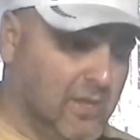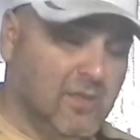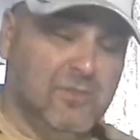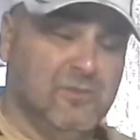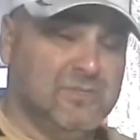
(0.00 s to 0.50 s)

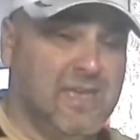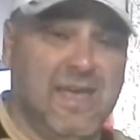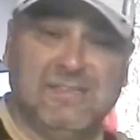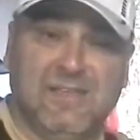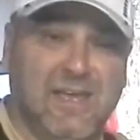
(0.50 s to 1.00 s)
Those
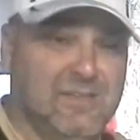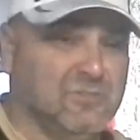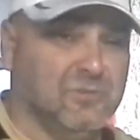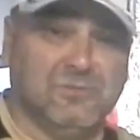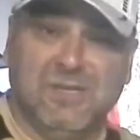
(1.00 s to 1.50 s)
gas lines
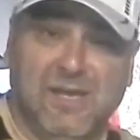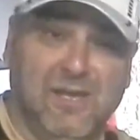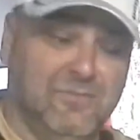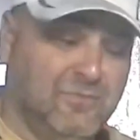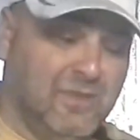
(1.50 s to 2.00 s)
are
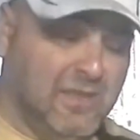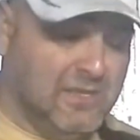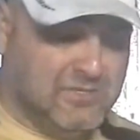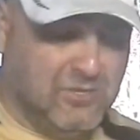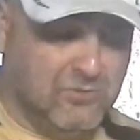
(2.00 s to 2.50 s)

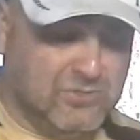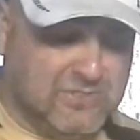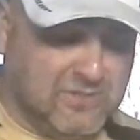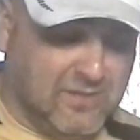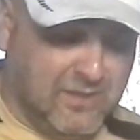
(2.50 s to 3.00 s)
tough, so
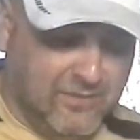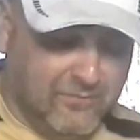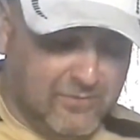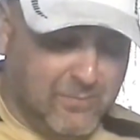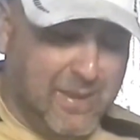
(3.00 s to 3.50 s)

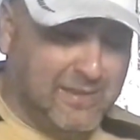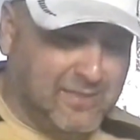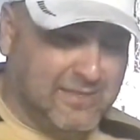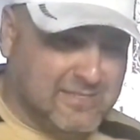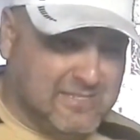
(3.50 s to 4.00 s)
to make
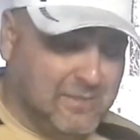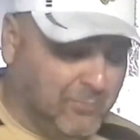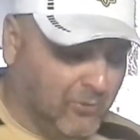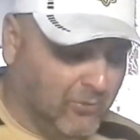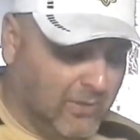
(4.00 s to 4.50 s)
things
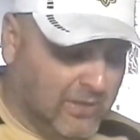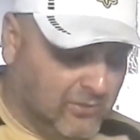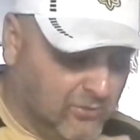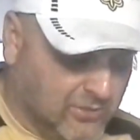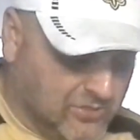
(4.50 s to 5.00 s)
simple,
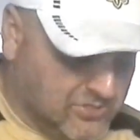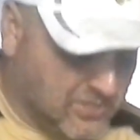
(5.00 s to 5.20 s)
you can just